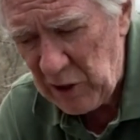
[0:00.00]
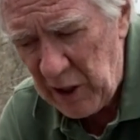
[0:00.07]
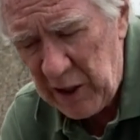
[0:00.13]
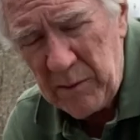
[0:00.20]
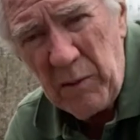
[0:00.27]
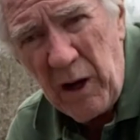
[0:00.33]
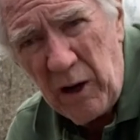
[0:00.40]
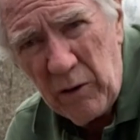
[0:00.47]
on
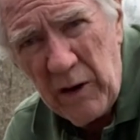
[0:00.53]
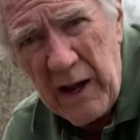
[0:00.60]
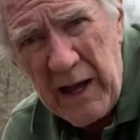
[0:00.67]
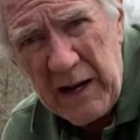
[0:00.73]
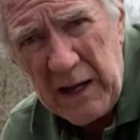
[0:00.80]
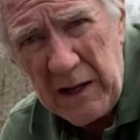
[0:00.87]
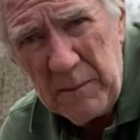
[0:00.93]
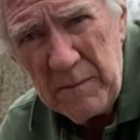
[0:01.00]
them
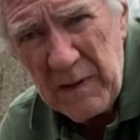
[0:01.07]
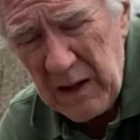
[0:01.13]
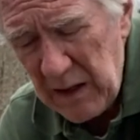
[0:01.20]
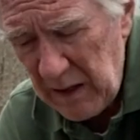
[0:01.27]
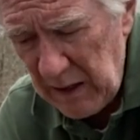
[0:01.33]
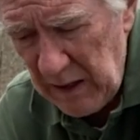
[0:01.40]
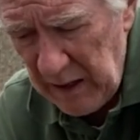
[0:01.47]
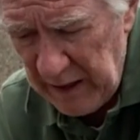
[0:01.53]
already.
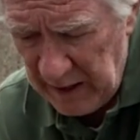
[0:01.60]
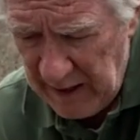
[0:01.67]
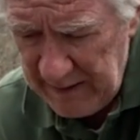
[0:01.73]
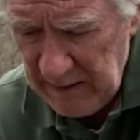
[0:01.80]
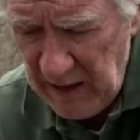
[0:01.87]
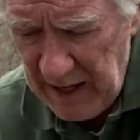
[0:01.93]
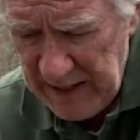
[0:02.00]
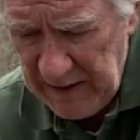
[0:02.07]
And I
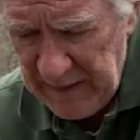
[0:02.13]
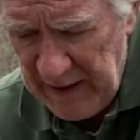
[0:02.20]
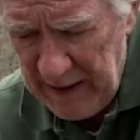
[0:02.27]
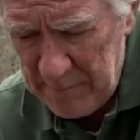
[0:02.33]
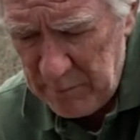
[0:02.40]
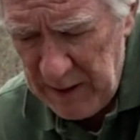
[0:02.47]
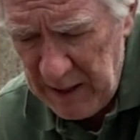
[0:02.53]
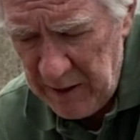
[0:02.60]
like
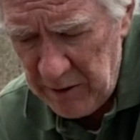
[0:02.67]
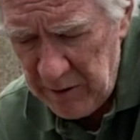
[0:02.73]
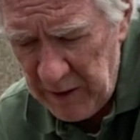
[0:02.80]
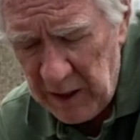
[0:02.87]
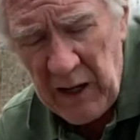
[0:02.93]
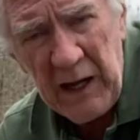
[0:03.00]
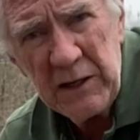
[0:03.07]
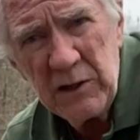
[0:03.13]
that better
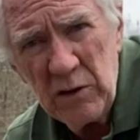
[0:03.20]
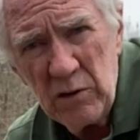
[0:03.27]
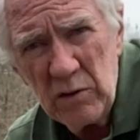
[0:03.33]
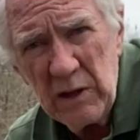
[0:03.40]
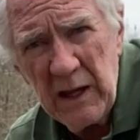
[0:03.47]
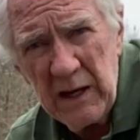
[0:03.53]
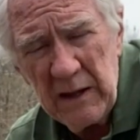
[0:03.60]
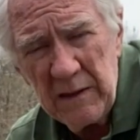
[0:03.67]
than I do
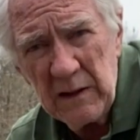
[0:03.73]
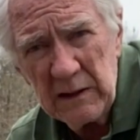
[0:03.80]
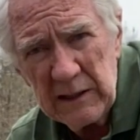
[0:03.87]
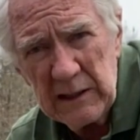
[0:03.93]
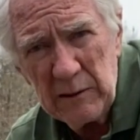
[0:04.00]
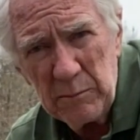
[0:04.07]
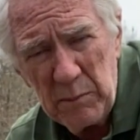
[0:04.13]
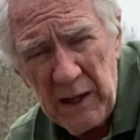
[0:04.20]
getting the
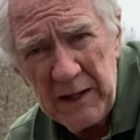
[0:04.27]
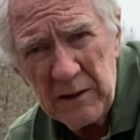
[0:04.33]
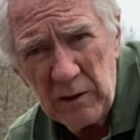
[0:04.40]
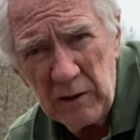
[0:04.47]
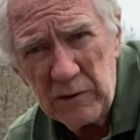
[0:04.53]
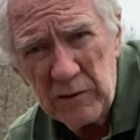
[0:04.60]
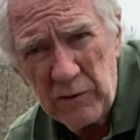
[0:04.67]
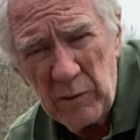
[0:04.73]
little
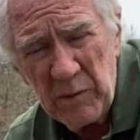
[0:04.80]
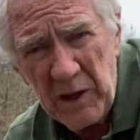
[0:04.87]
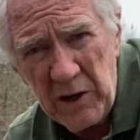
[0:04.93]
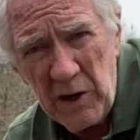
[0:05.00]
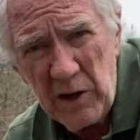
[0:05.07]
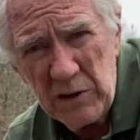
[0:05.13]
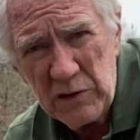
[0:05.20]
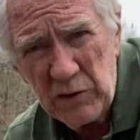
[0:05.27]
bundles from the
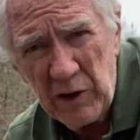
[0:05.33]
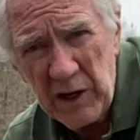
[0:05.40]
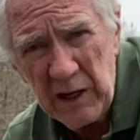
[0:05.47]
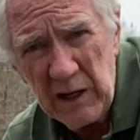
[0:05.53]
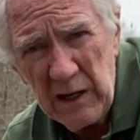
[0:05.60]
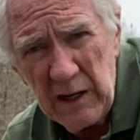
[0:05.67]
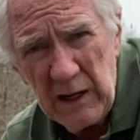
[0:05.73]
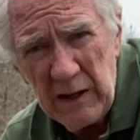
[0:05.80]
nursery
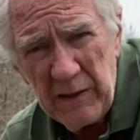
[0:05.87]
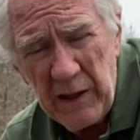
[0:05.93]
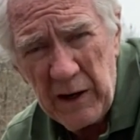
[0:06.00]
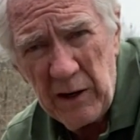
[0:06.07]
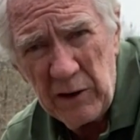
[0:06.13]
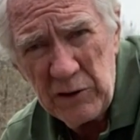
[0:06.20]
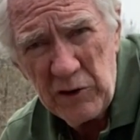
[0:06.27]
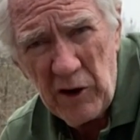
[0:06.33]
that
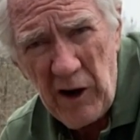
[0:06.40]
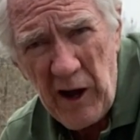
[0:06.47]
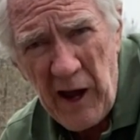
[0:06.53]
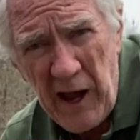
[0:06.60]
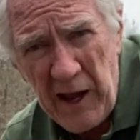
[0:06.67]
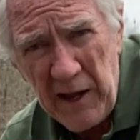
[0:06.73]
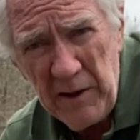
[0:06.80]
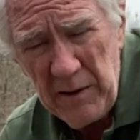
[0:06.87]
are
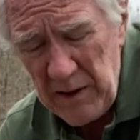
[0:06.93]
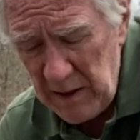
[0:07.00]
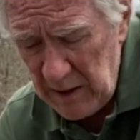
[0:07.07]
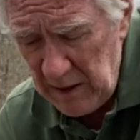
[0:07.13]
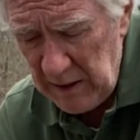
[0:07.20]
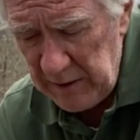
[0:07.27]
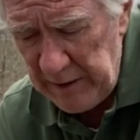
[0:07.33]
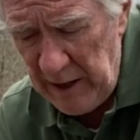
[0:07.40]
dry.
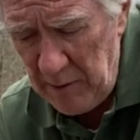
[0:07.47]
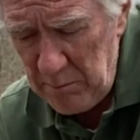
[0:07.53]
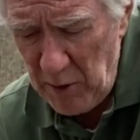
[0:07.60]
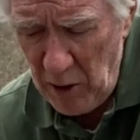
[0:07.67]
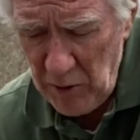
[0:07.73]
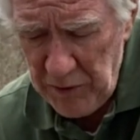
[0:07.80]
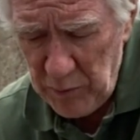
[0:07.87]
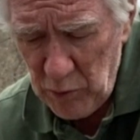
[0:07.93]
Now
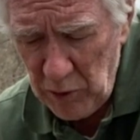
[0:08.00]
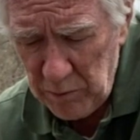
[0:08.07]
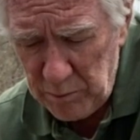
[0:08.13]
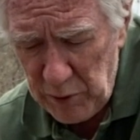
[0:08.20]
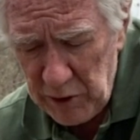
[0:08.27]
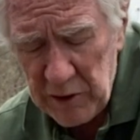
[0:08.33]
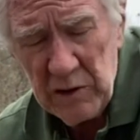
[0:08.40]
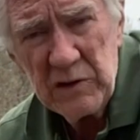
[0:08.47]
both will
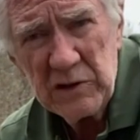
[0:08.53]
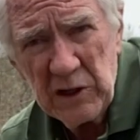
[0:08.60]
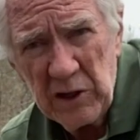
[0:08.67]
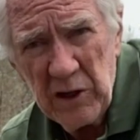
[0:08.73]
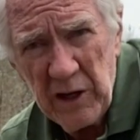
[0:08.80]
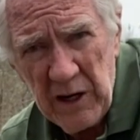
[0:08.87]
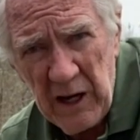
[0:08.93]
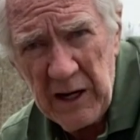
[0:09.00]
produce a
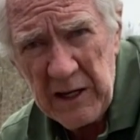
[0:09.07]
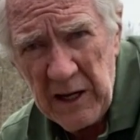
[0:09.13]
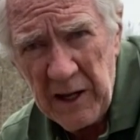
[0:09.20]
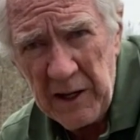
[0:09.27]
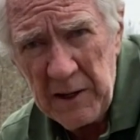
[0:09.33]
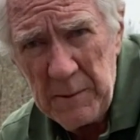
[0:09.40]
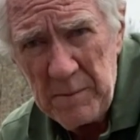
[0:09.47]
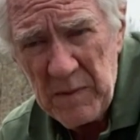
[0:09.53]
good
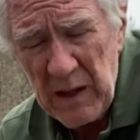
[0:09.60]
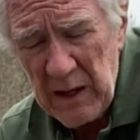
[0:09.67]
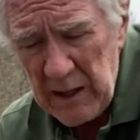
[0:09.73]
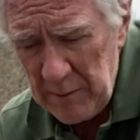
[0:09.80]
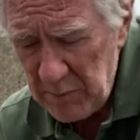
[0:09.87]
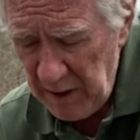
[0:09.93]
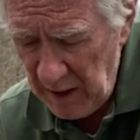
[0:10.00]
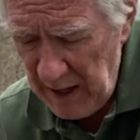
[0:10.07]
onion,
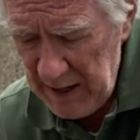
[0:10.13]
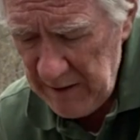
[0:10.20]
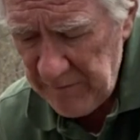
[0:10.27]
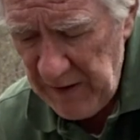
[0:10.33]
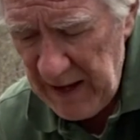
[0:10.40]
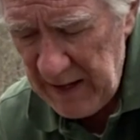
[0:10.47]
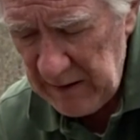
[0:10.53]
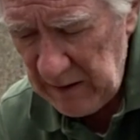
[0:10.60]
but I have
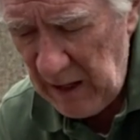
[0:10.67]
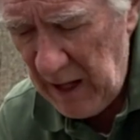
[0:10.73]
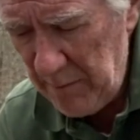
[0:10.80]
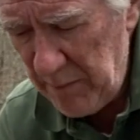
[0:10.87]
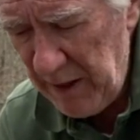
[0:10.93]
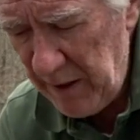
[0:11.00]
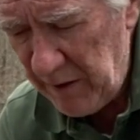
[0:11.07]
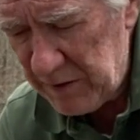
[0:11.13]
had a lot
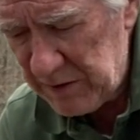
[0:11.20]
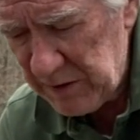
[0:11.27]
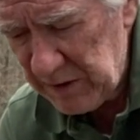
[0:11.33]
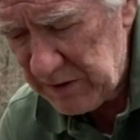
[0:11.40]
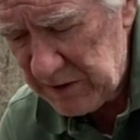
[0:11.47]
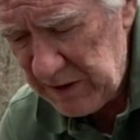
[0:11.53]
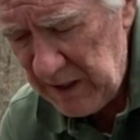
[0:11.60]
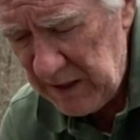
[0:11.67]
better
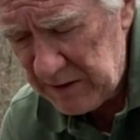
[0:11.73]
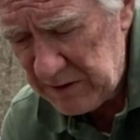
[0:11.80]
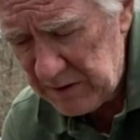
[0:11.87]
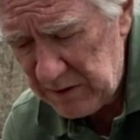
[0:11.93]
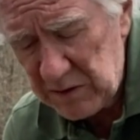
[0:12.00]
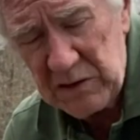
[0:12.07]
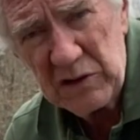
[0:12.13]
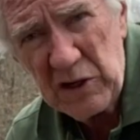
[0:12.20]
success
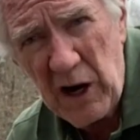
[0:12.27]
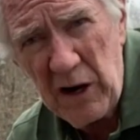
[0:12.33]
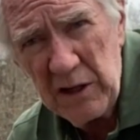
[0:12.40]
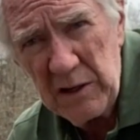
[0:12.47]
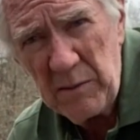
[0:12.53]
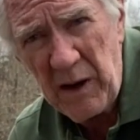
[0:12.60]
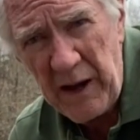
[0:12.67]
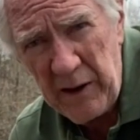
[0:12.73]

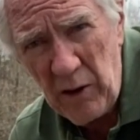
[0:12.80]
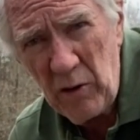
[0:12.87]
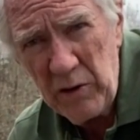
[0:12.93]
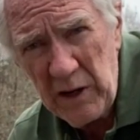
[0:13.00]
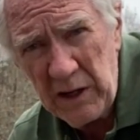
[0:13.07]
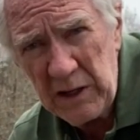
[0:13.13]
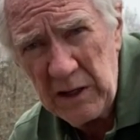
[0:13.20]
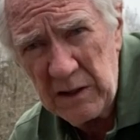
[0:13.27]
starting my own
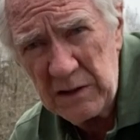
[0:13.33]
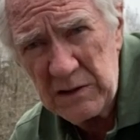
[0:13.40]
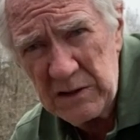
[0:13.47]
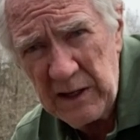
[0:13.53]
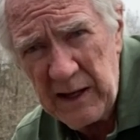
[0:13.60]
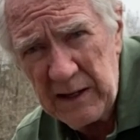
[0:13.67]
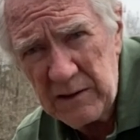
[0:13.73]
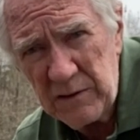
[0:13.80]
onion
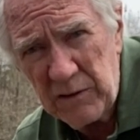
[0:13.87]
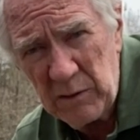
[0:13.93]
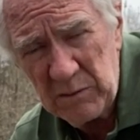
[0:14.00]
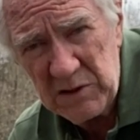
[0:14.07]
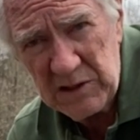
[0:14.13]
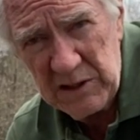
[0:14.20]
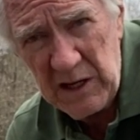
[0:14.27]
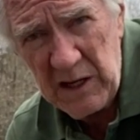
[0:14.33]
sets from
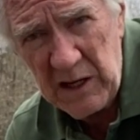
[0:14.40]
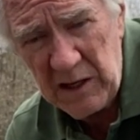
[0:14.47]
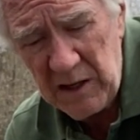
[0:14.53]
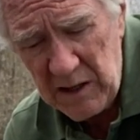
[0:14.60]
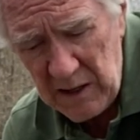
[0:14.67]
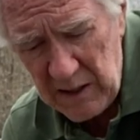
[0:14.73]
seed.